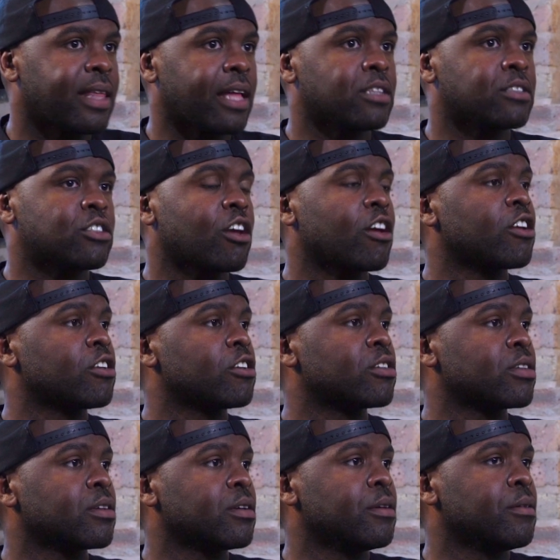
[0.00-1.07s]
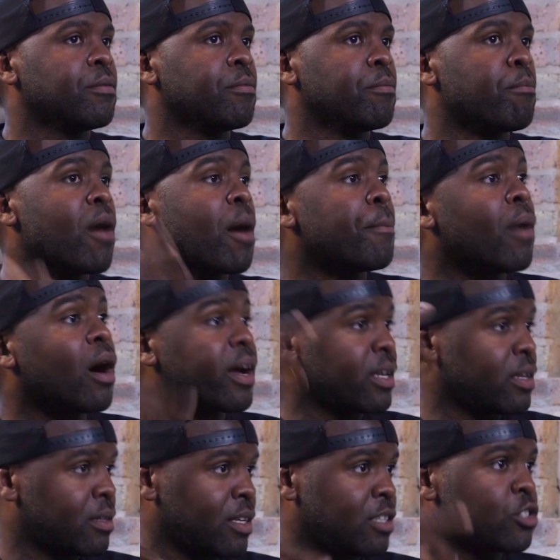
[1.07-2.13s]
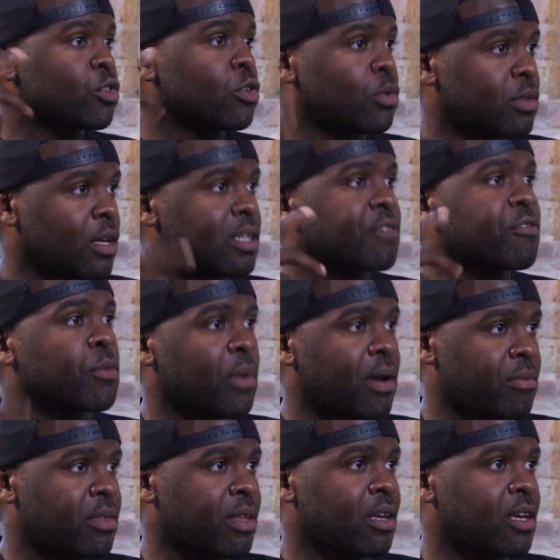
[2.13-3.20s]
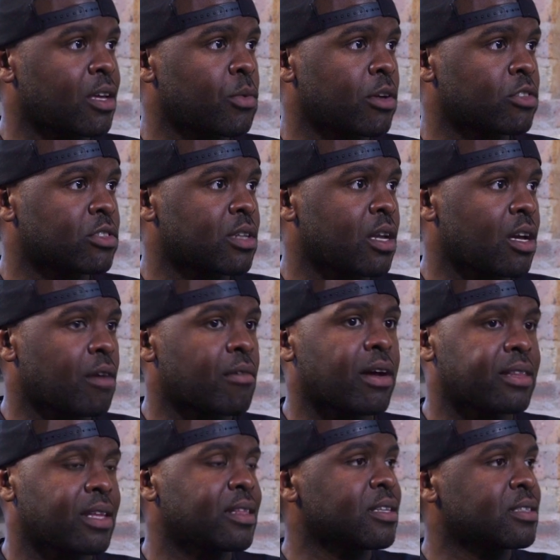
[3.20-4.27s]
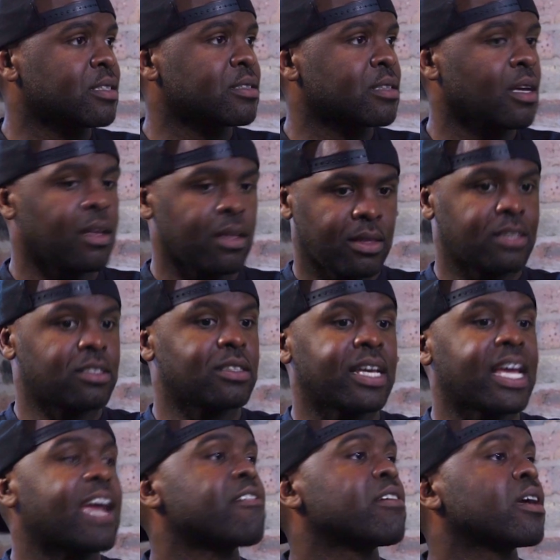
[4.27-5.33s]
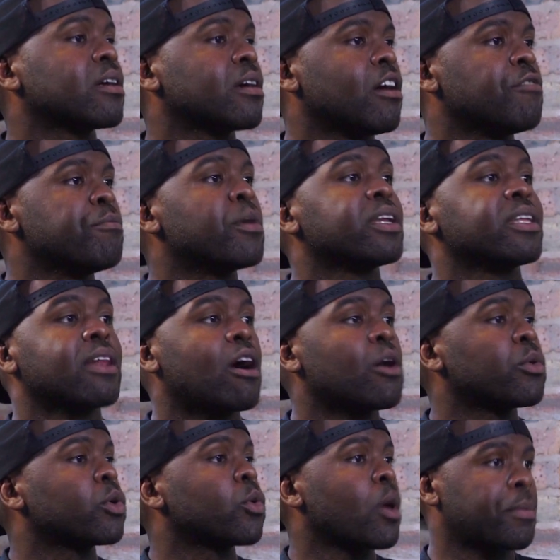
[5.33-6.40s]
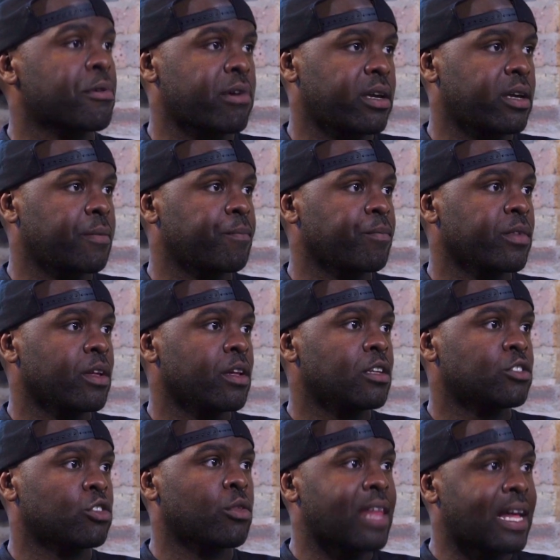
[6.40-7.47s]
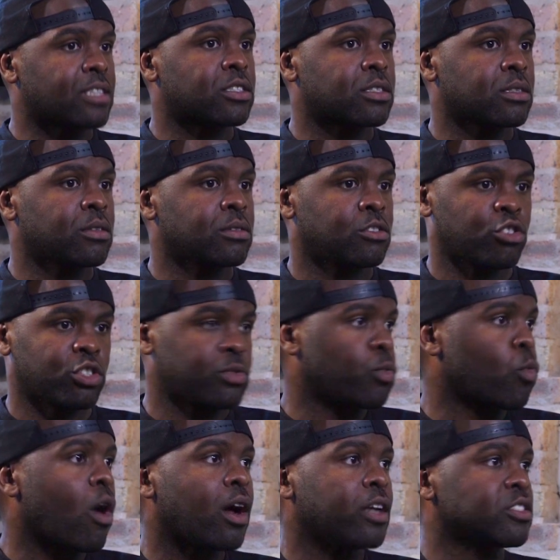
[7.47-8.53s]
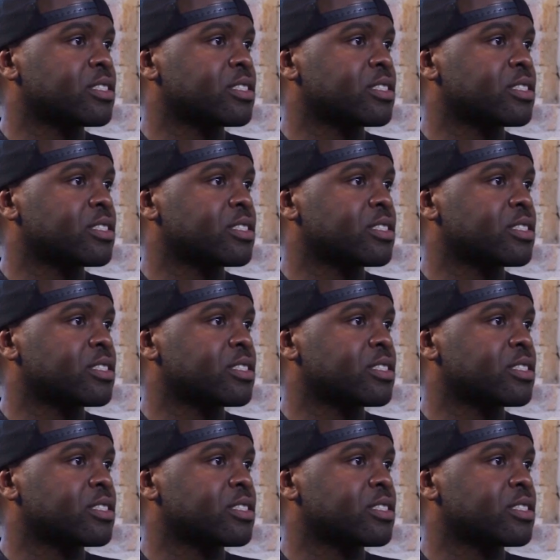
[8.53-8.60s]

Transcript: then turned my mind into a different way of thinking, where I was just like, all right, then this is the area of money that I want to operate in. So that's just what